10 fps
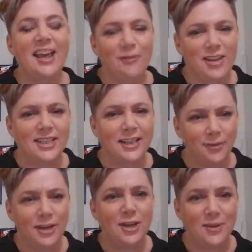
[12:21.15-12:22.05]
If they're
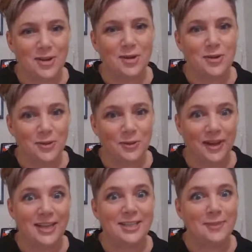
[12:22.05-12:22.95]
delivering you a new
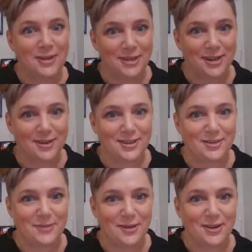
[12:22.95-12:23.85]
tool, and especially
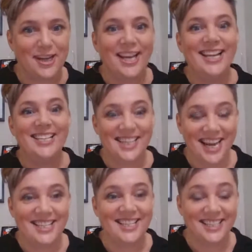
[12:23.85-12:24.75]
across the board,
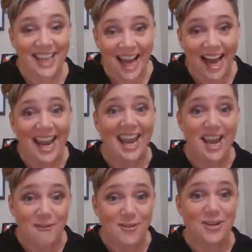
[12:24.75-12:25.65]
chances are,
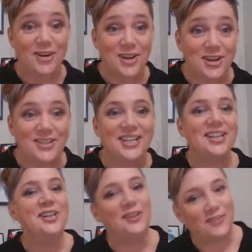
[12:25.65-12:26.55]
if you use
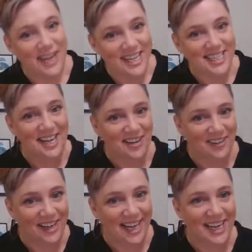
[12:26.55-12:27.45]
it, your reach and
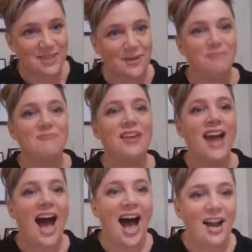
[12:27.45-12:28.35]
your engagement
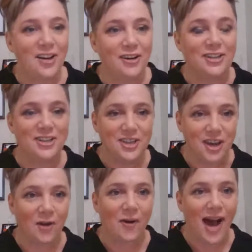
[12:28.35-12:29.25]
are going to
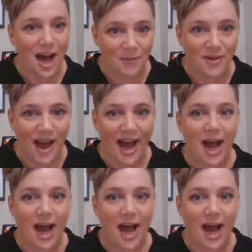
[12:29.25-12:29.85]
go up.